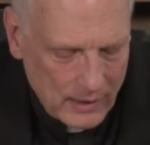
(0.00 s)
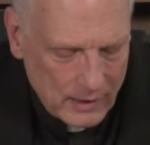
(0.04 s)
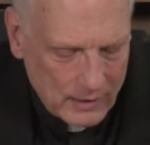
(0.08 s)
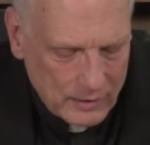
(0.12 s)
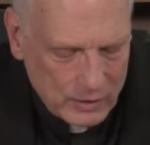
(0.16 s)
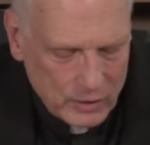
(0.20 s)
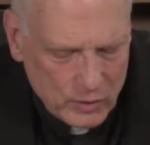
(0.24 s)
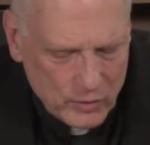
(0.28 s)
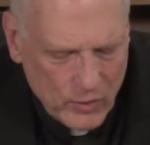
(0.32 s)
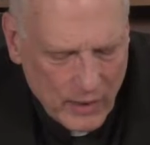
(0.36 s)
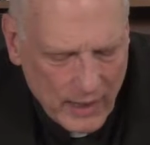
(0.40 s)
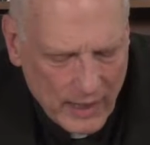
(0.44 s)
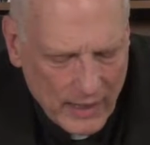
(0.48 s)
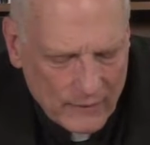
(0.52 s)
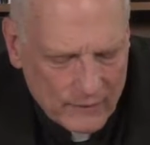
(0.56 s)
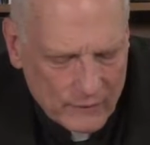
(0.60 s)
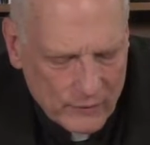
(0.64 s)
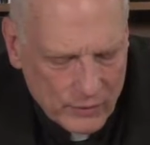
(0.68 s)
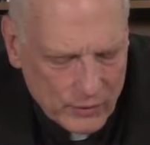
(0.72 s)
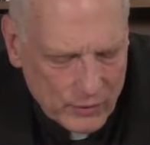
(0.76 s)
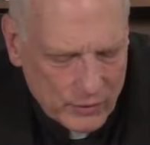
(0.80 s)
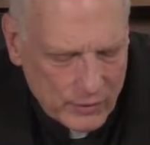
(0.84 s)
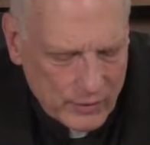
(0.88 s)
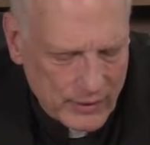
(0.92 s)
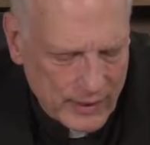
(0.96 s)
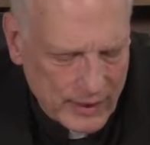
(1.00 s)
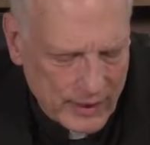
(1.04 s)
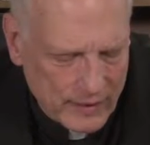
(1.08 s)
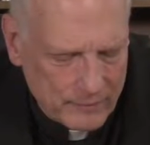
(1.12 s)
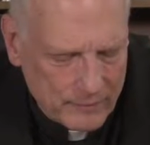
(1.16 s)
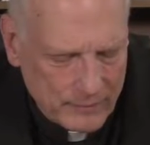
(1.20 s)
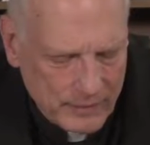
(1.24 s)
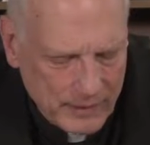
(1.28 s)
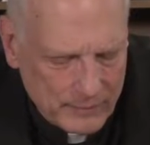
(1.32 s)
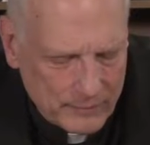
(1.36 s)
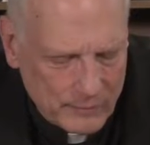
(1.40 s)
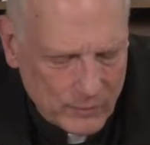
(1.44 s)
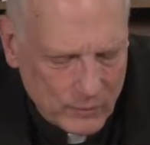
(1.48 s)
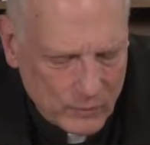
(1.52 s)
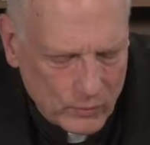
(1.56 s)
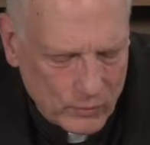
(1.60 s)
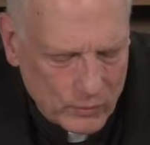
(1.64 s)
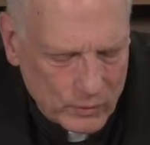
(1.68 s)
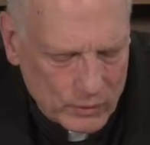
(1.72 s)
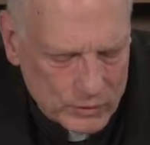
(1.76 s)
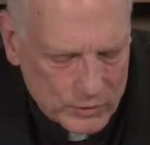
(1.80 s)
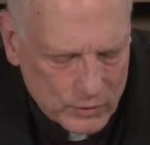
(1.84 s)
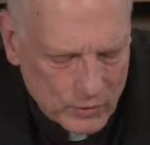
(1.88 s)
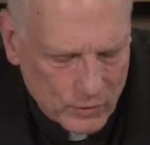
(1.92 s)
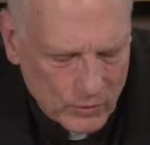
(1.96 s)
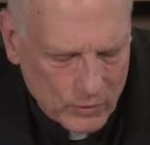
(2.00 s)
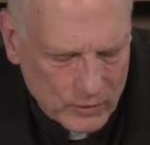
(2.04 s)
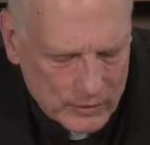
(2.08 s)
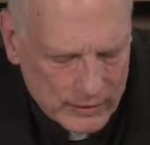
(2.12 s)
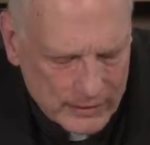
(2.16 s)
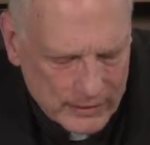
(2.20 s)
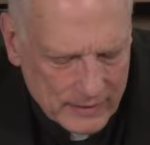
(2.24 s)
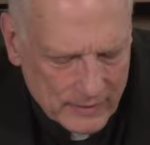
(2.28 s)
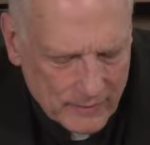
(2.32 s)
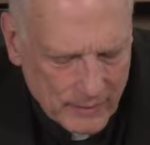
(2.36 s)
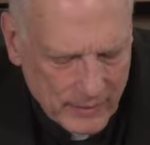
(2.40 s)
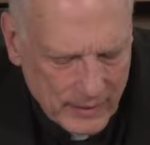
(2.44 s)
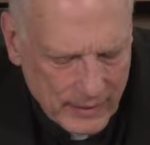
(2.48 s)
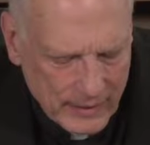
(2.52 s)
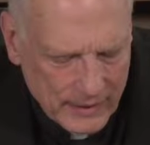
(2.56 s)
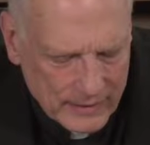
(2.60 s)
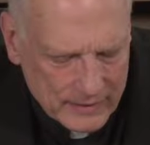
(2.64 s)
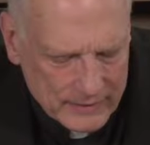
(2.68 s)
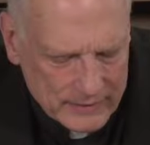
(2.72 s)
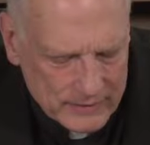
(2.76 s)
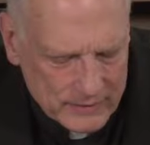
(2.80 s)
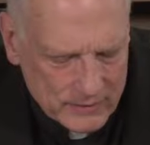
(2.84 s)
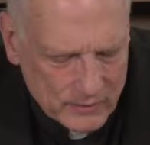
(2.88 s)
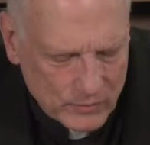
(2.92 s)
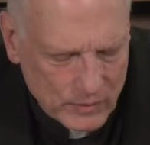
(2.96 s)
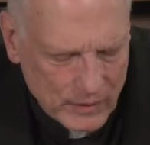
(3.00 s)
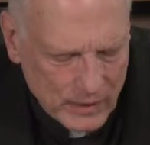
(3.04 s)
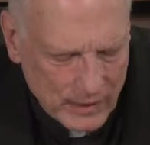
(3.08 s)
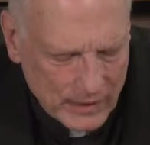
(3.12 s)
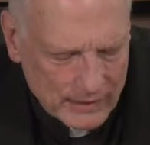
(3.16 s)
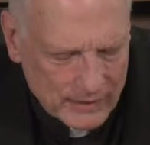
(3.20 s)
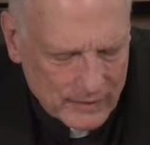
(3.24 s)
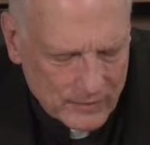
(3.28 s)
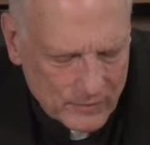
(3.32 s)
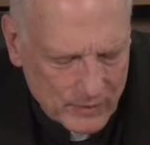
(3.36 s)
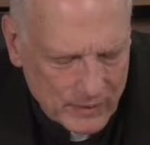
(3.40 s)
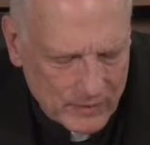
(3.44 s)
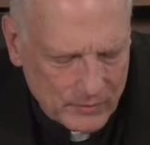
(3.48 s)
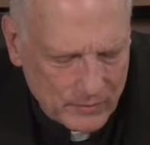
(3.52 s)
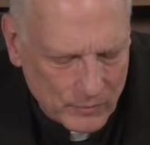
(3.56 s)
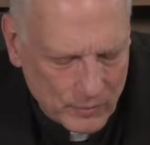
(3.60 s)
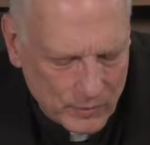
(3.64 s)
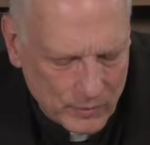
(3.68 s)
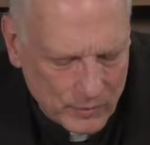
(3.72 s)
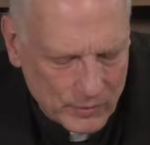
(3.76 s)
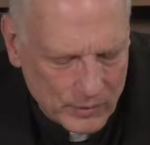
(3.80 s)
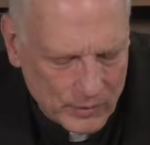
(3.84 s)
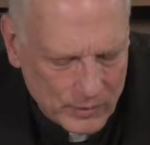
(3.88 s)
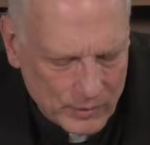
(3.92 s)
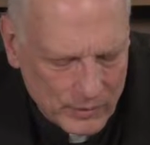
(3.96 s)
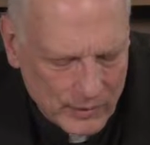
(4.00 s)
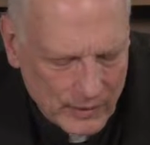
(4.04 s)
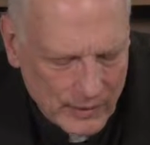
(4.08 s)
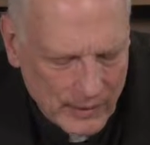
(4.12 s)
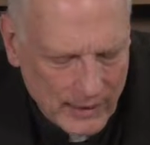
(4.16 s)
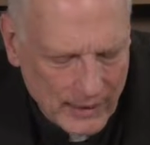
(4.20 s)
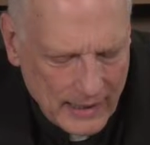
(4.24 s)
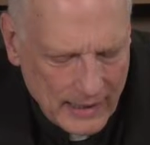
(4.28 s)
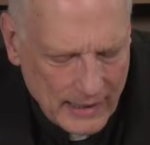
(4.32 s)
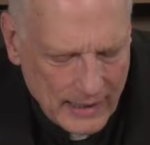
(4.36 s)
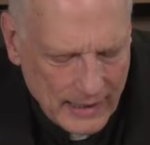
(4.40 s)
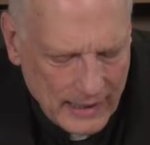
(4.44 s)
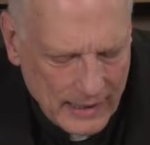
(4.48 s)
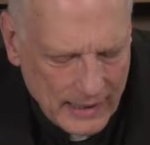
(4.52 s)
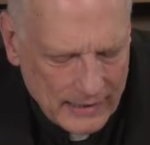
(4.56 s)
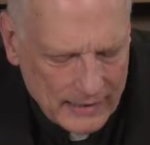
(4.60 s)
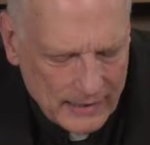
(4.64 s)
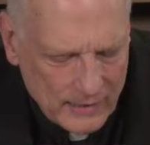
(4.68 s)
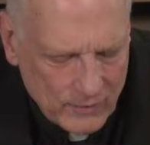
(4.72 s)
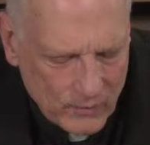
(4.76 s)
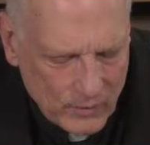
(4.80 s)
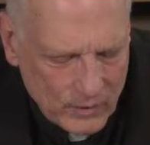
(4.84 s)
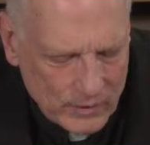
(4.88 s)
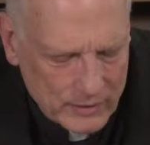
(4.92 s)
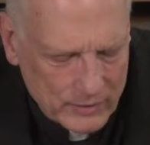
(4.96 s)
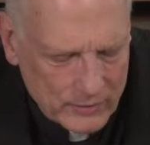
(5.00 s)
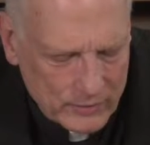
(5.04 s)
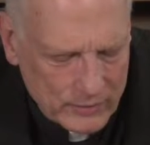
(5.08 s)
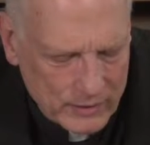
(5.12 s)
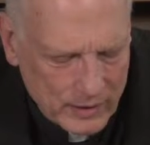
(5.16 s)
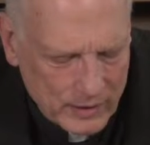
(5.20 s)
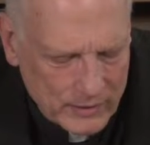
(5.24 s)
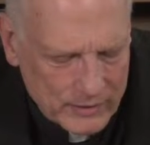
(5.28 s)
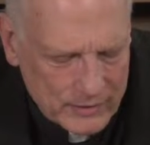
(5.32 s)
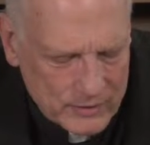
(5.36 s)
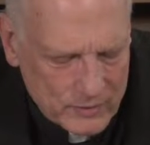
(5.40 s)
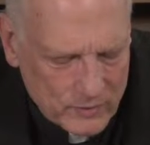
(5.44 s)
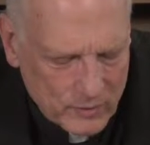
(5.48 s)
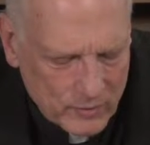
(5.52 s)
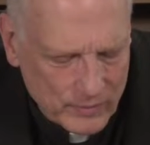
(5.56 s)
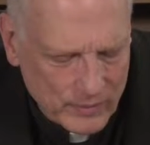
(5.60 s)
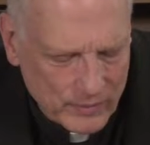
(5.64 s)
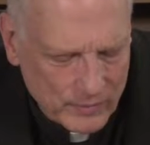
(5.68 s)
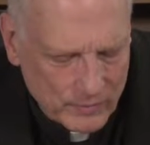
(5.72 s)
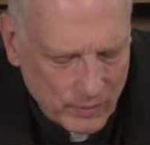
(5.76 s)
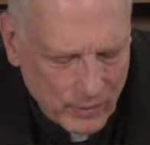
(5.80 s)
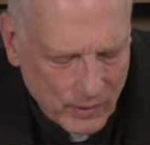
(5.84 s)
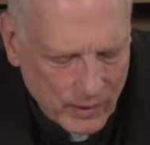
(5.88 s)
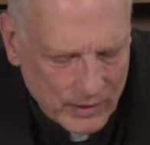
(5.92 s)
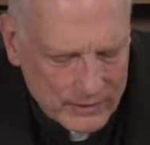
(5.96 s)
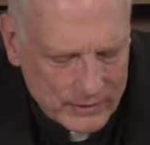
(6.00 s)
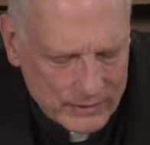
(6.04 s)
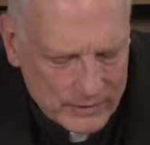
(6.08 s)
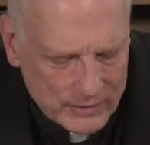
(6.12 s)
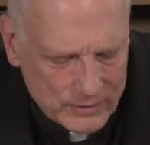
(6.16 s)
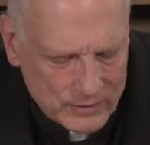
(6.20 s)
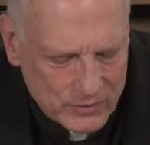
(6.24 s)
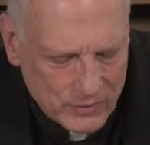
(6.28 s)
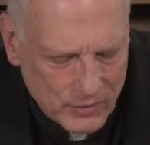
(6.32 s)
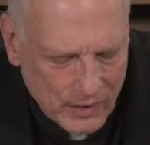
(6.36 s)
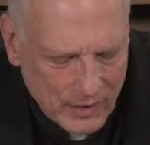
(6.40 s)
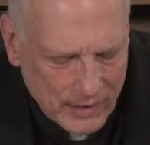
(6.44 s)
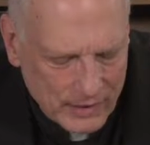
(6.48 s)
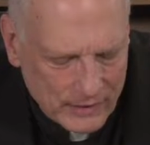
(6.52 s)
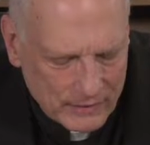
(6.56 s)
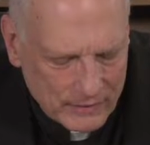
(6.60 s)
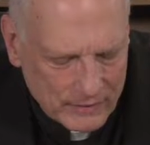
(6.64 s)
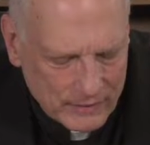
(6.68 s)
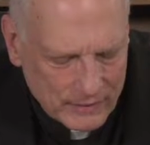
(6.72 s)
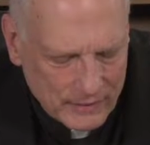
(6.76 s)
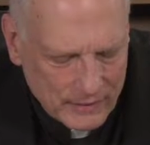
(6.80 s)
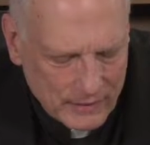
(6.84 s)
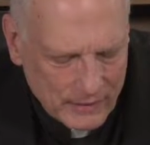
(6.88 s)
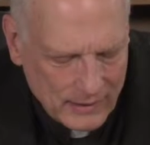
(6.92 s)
You have heard that people were told in the past, do not commit murder. Anyone who does will be brought to trial.